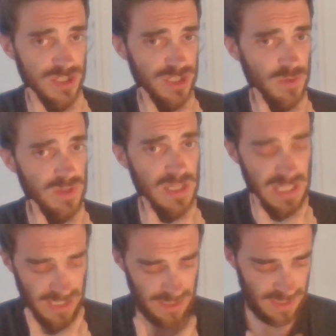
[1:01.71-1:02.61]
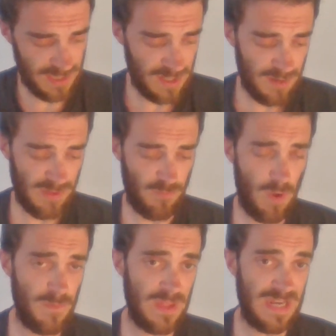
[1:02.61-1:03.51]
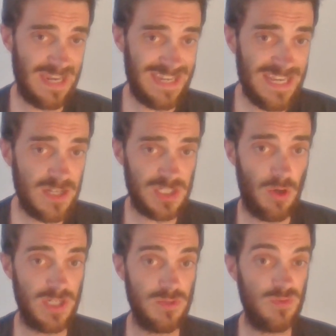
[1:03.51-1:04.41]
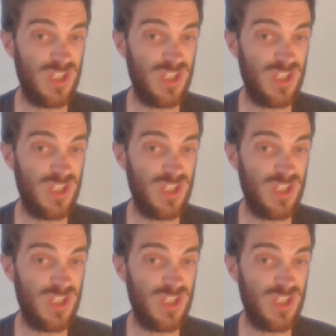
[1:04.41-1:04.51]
as you would think. They've won the La Liga title